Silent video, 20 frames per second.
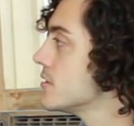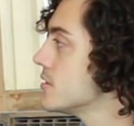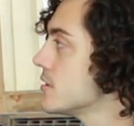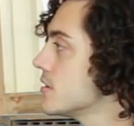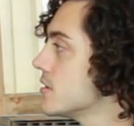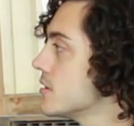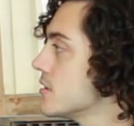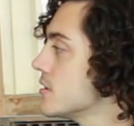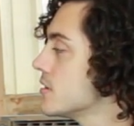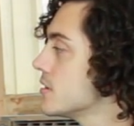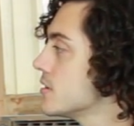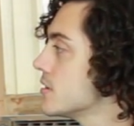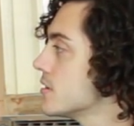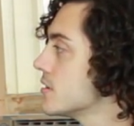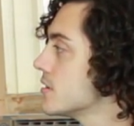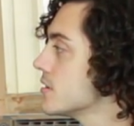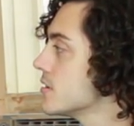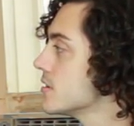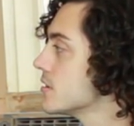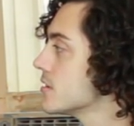
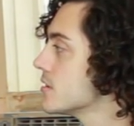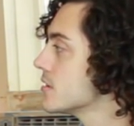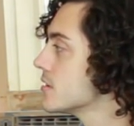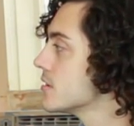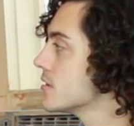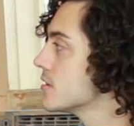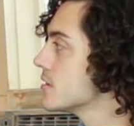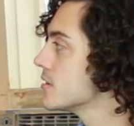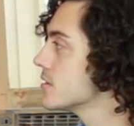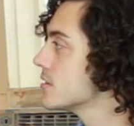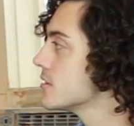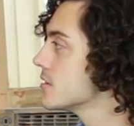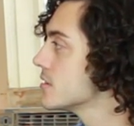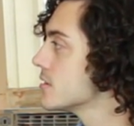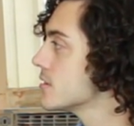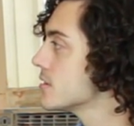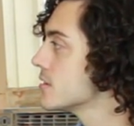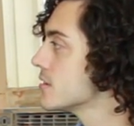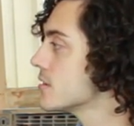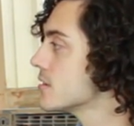
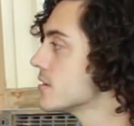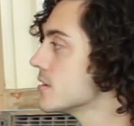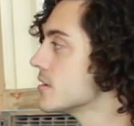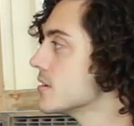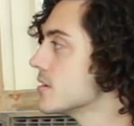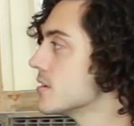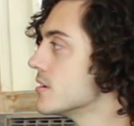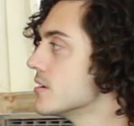The person shown says nothing.